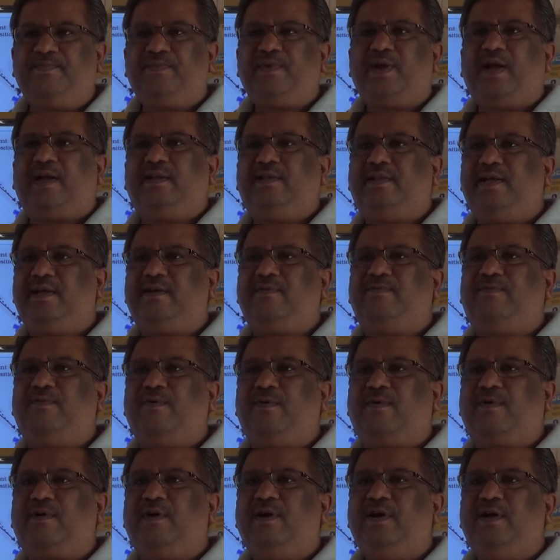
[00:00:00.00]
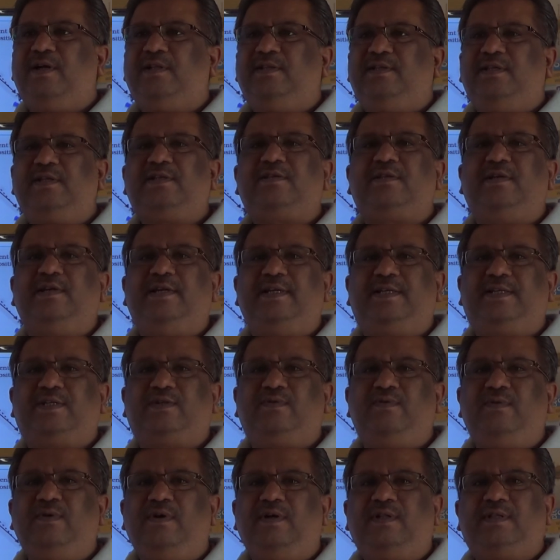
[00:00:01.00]
and therefore this leads
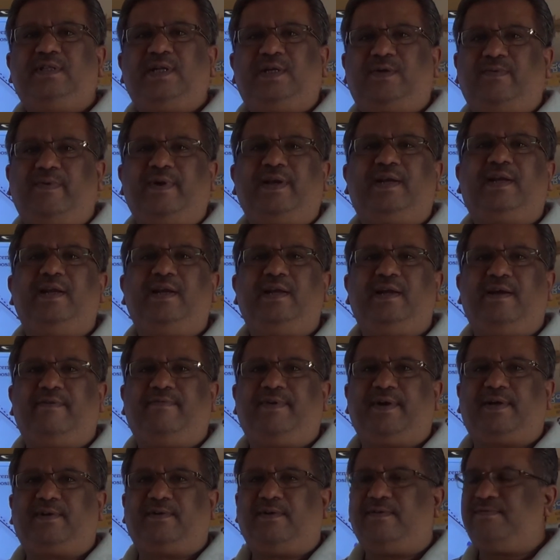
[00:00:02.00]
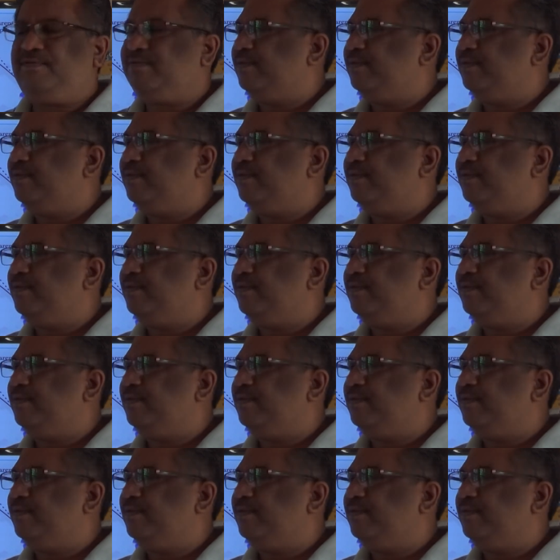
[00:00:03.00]
to the twinkling effect of